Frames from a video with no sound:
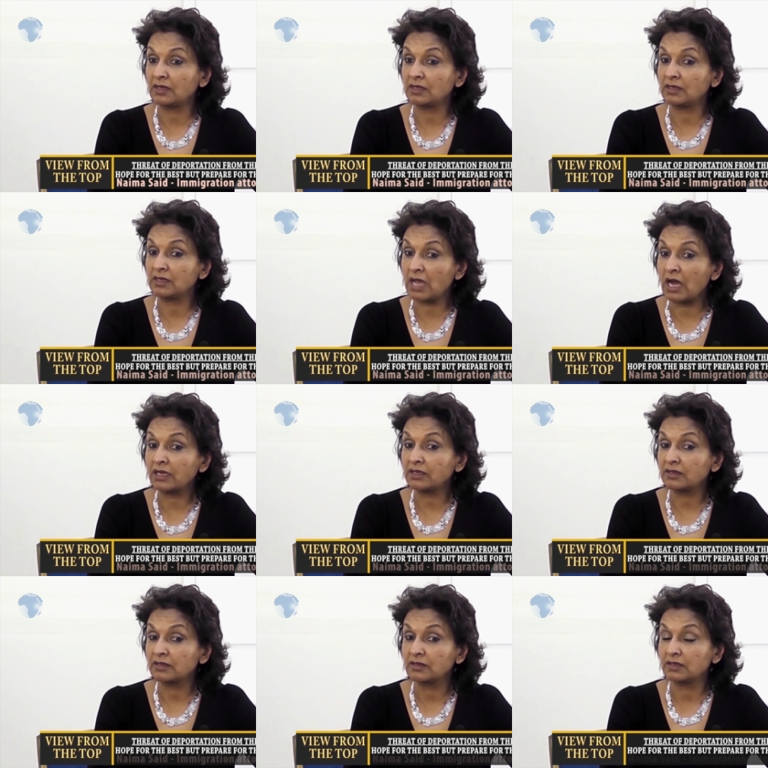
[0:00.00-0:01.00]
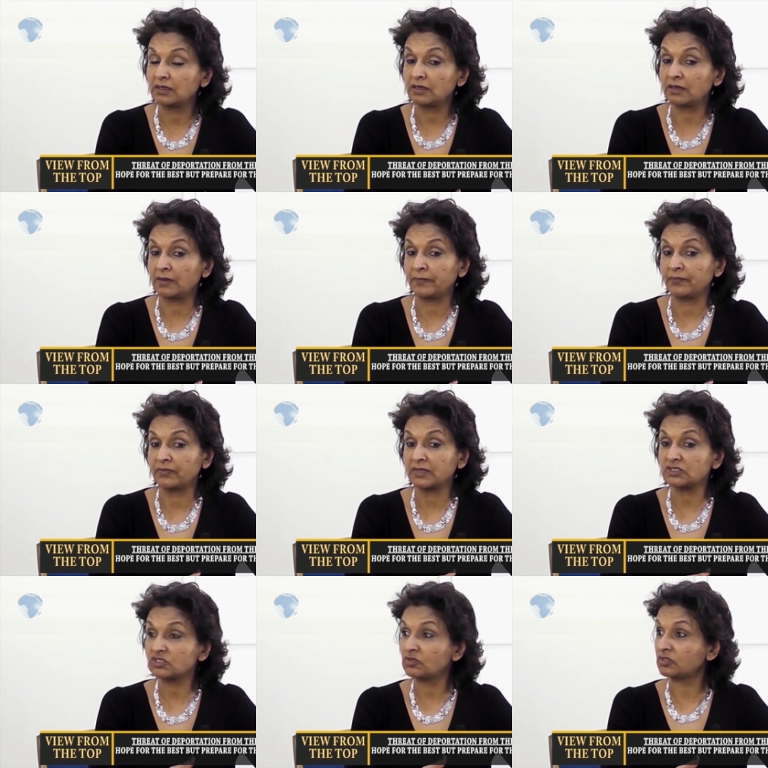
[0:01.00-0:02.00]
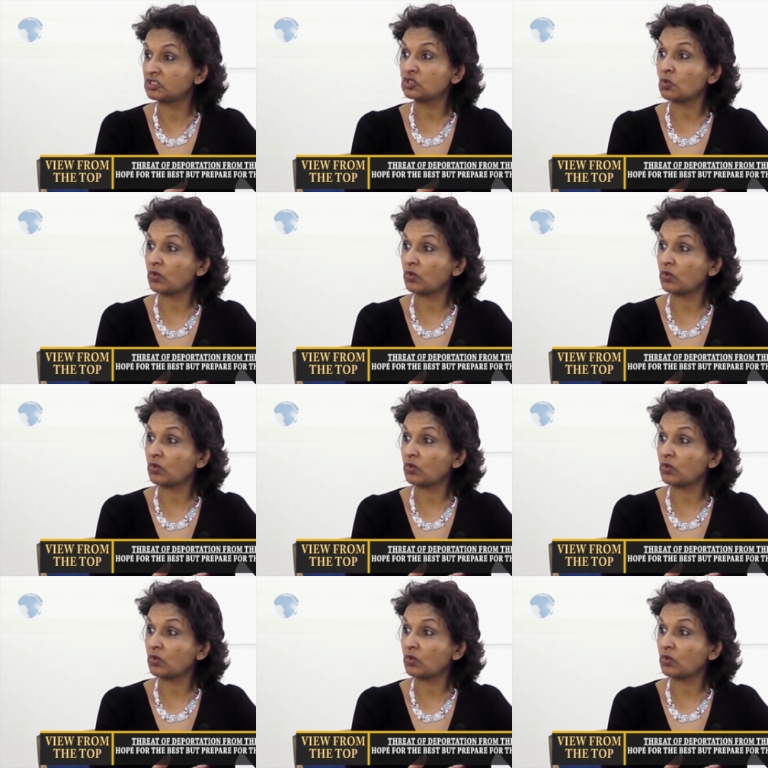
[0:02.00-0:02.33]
young students